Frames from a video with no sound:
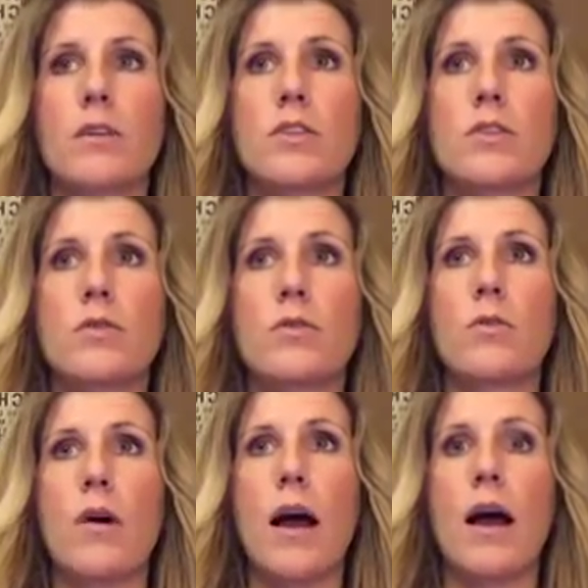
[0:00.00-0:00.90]

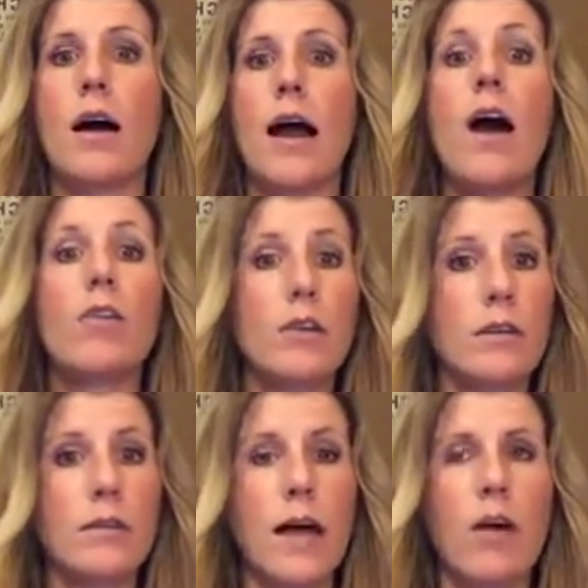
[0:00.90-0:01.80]
to
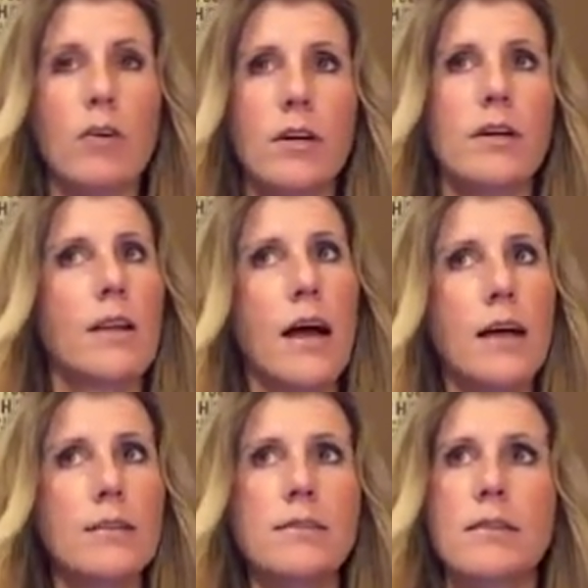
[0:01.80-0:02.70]

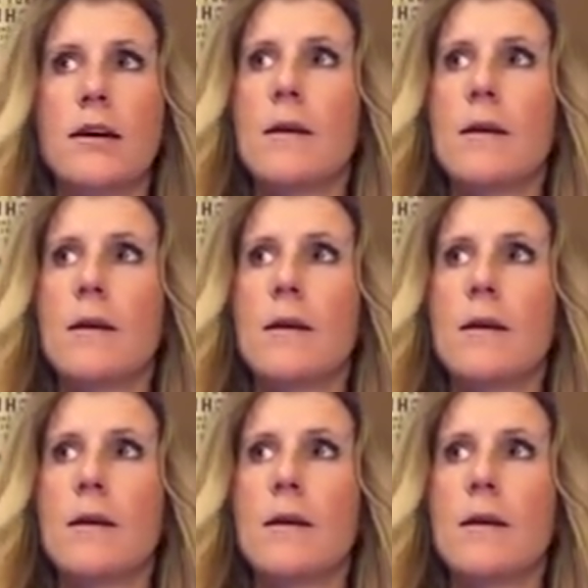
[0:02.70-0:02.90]
alkalize.